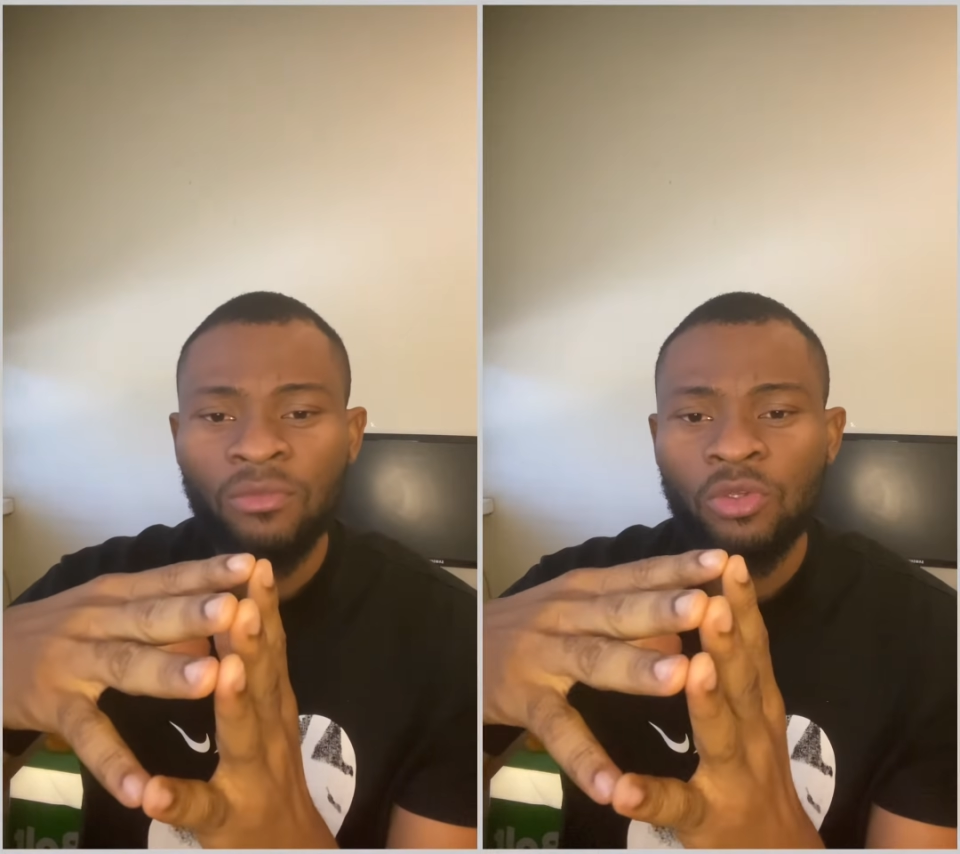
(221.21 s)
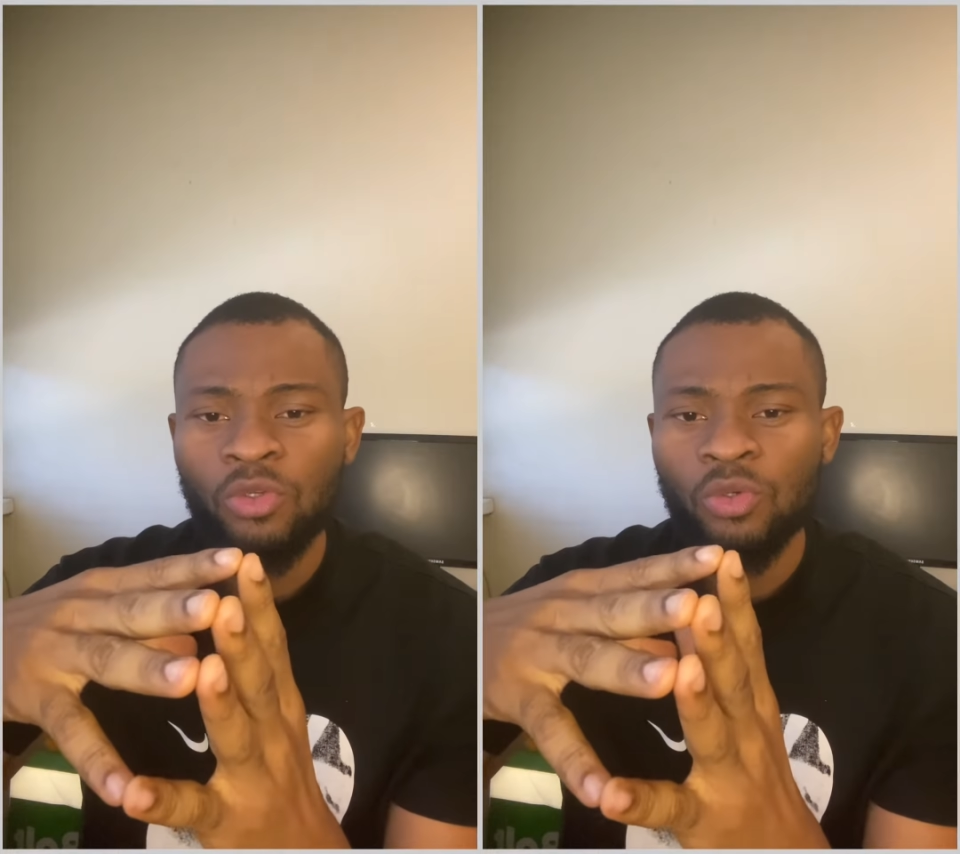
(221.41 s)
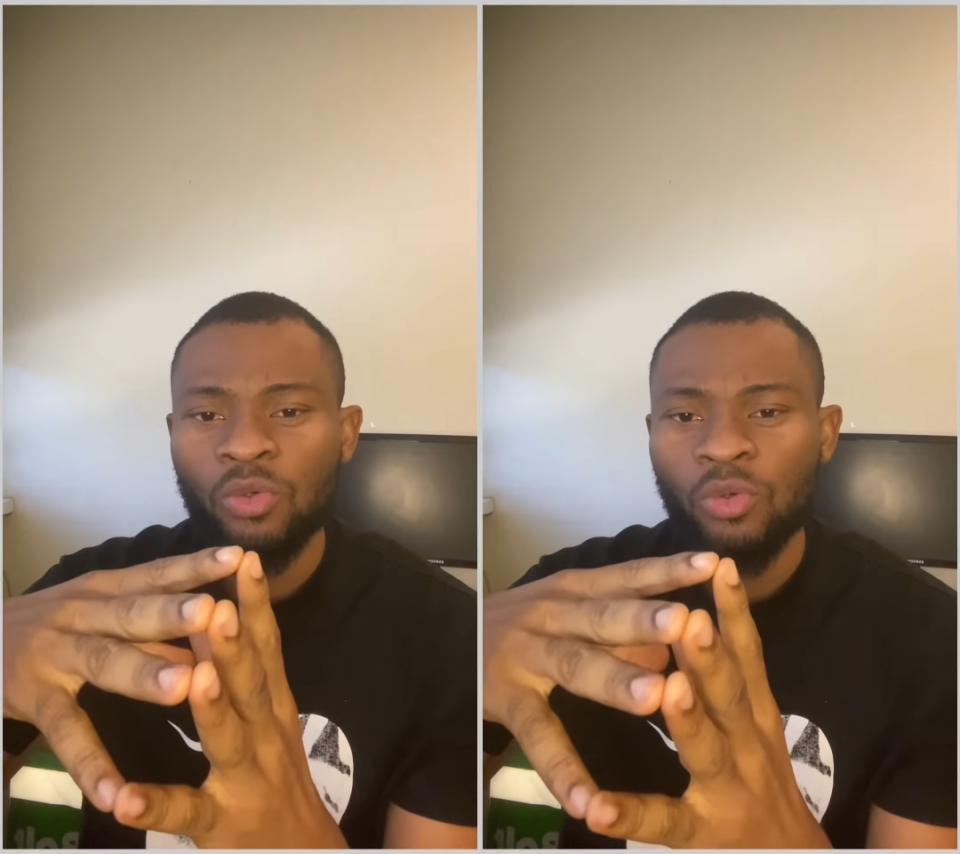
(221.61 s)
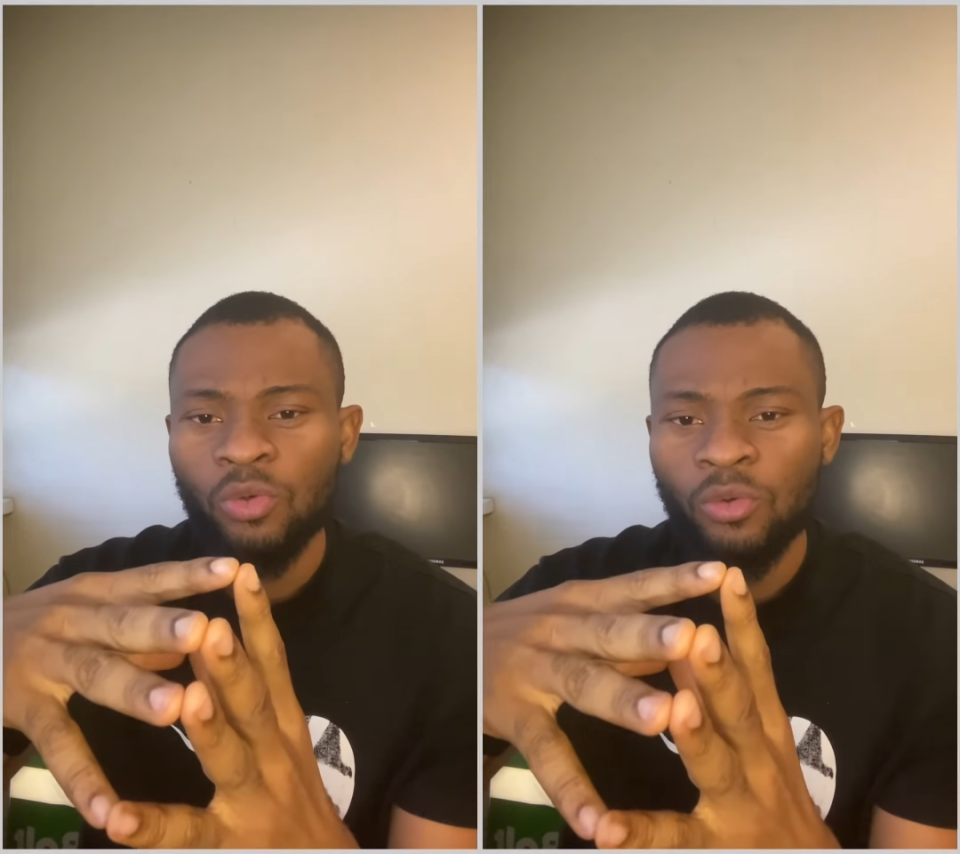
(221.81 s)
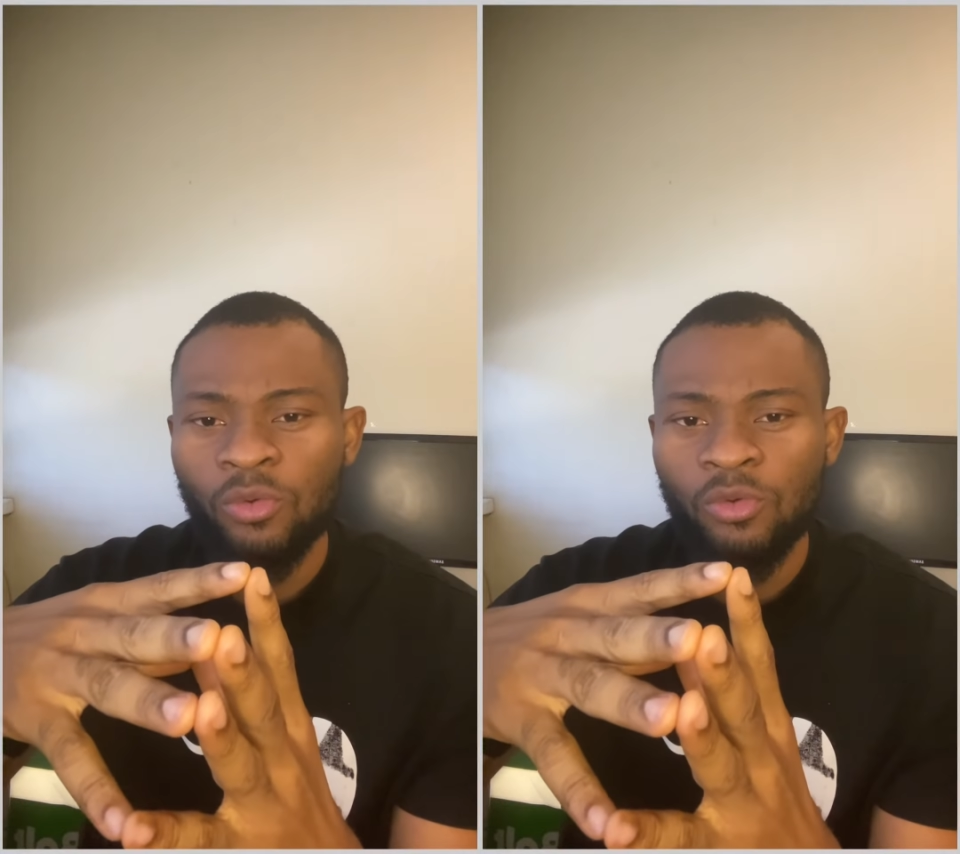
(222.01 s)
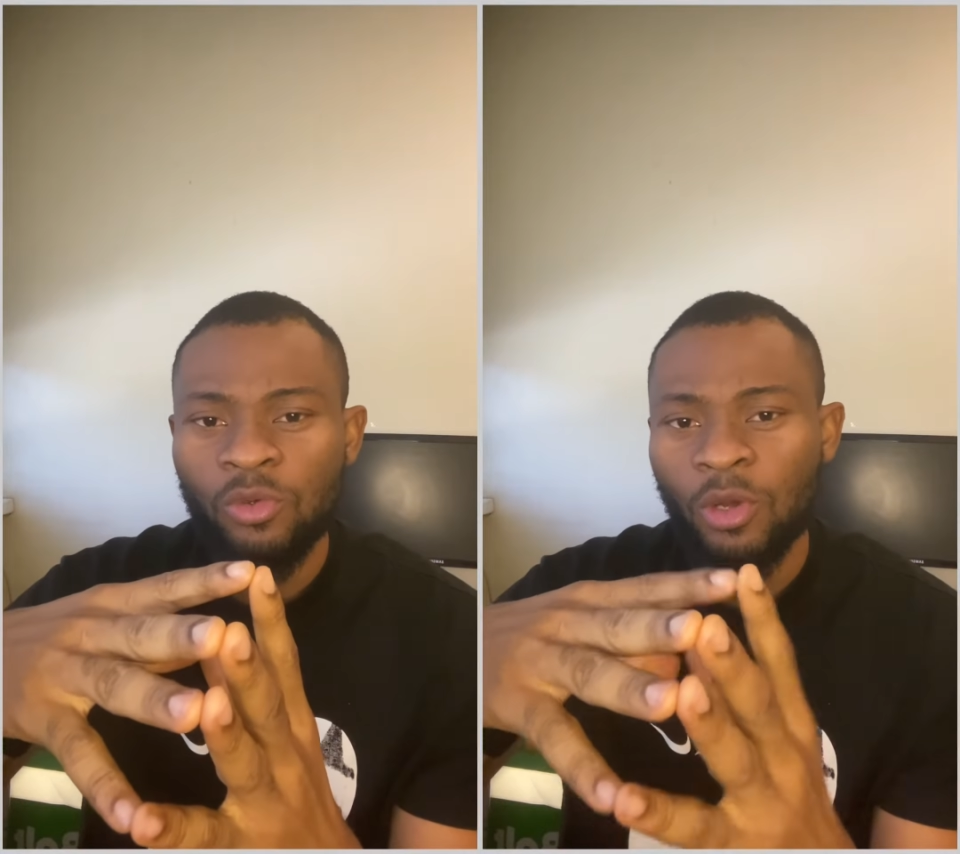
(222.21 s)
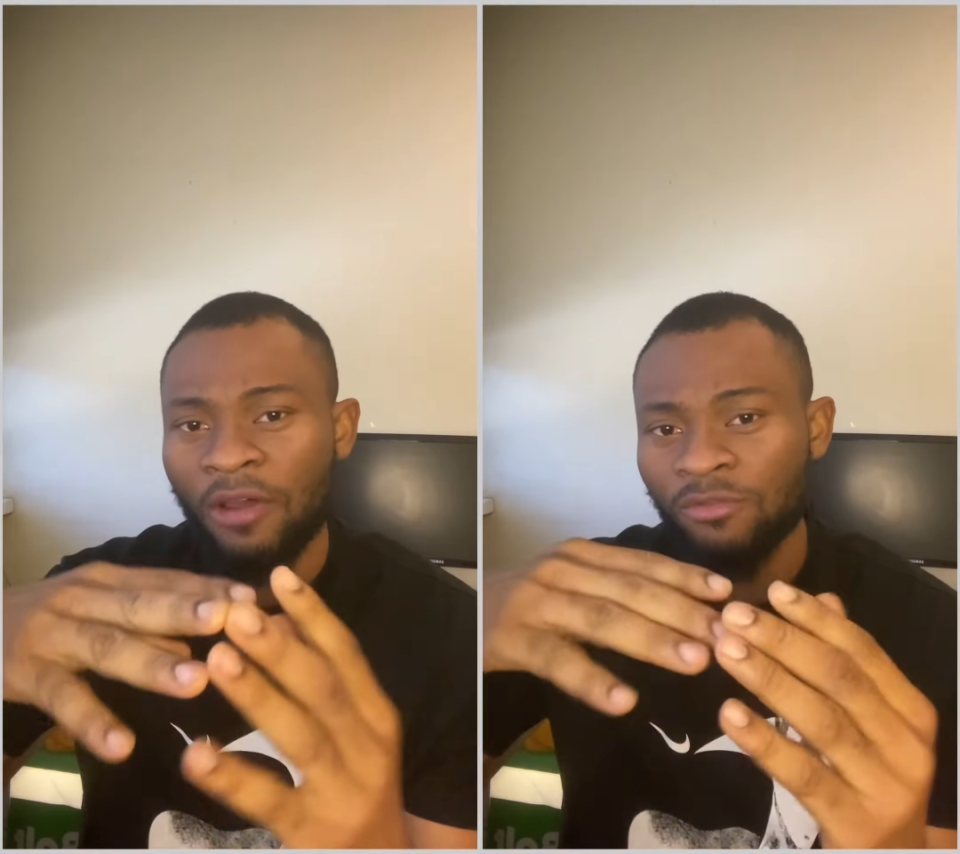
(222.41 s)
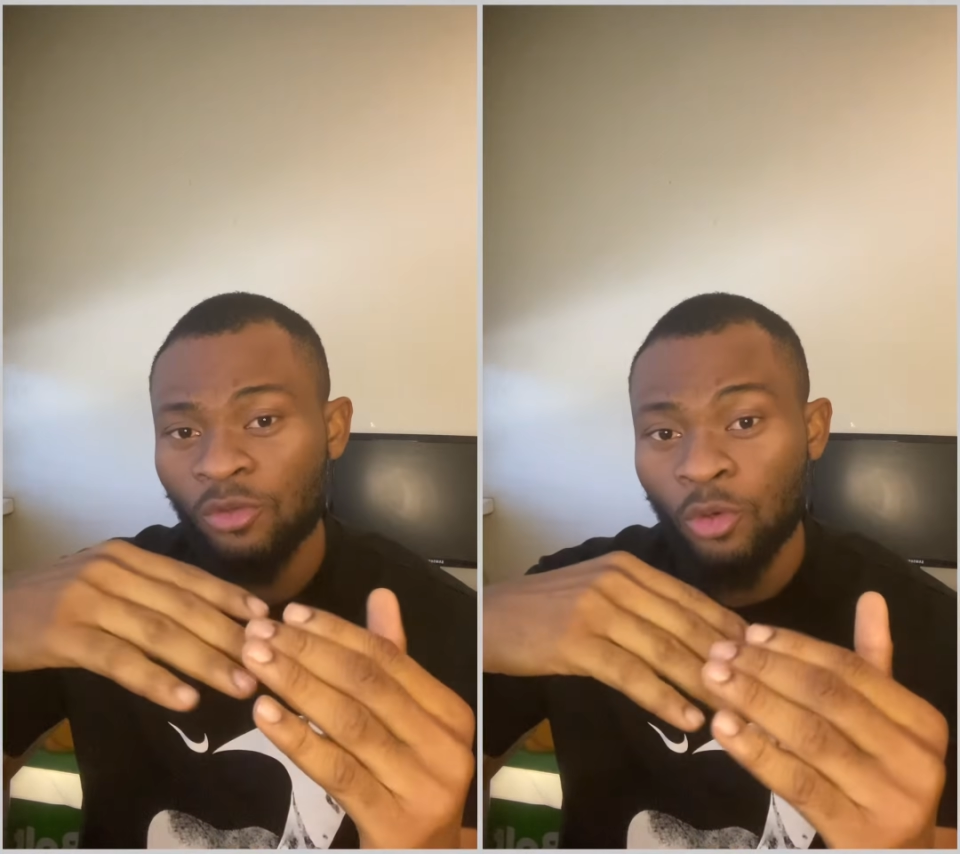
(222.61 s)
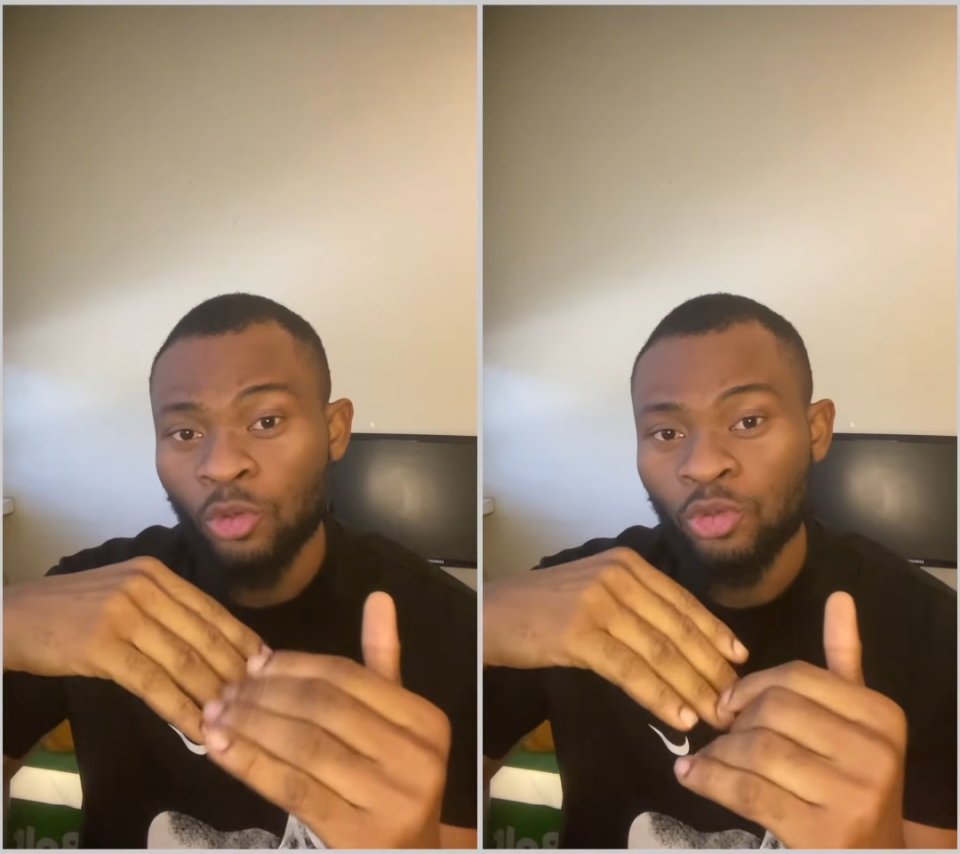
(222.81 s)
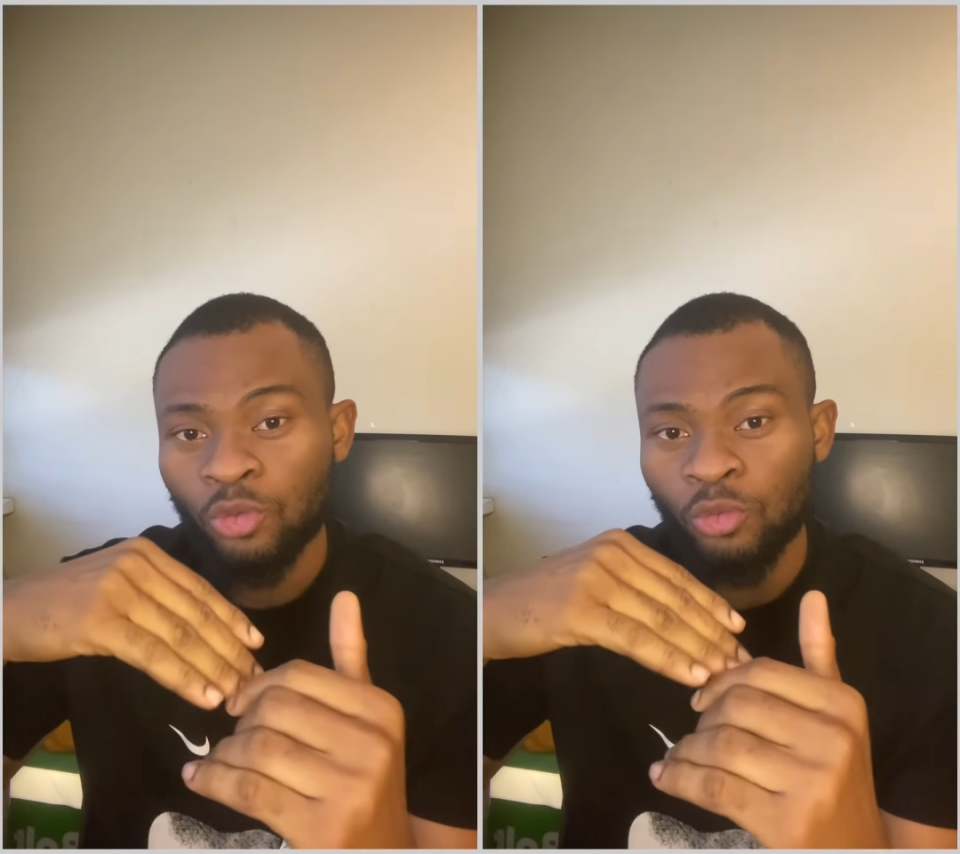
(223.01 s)
you have to go
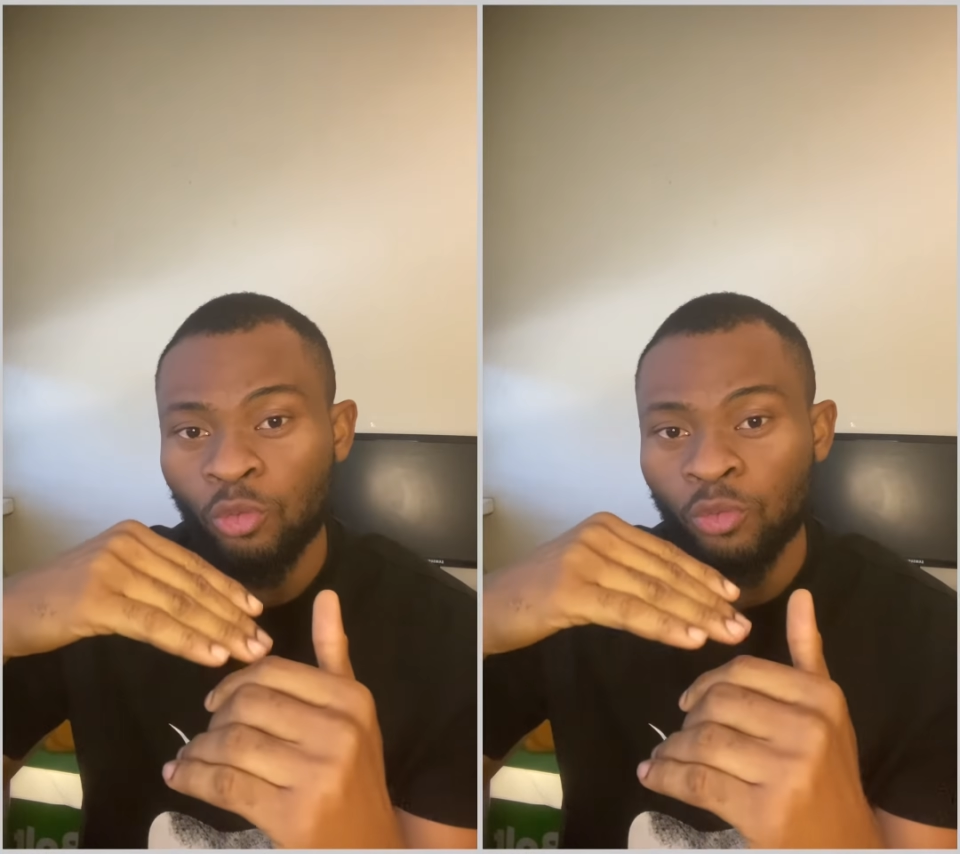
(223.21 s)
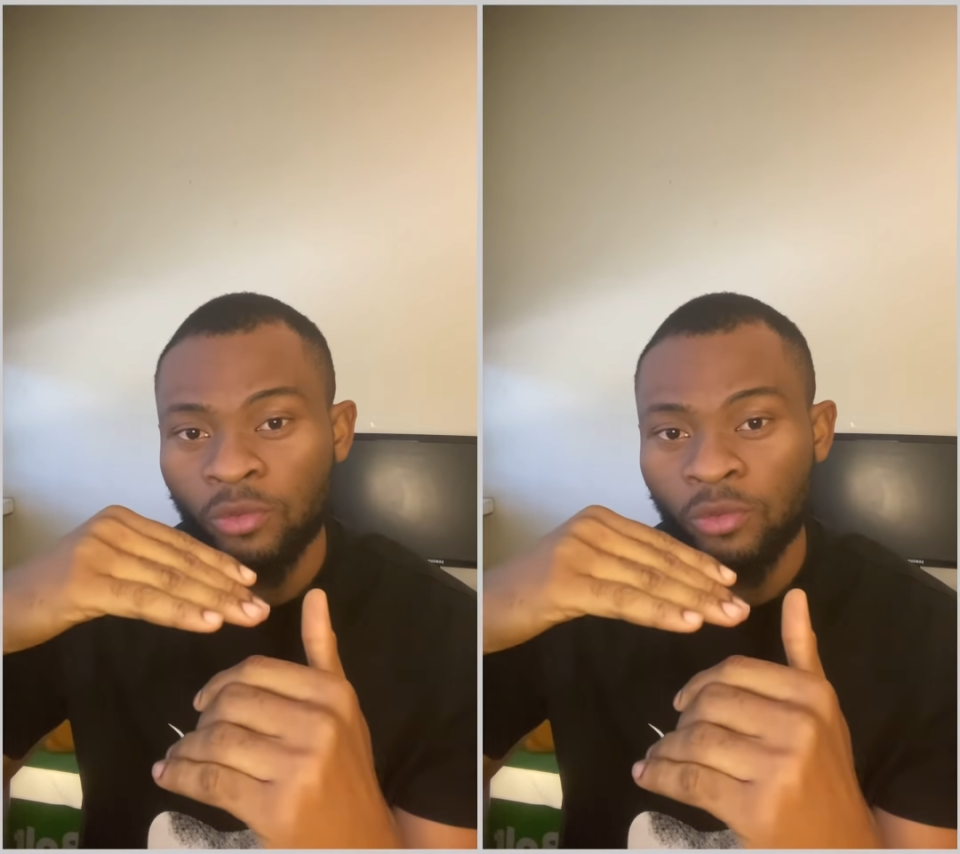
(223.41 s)
through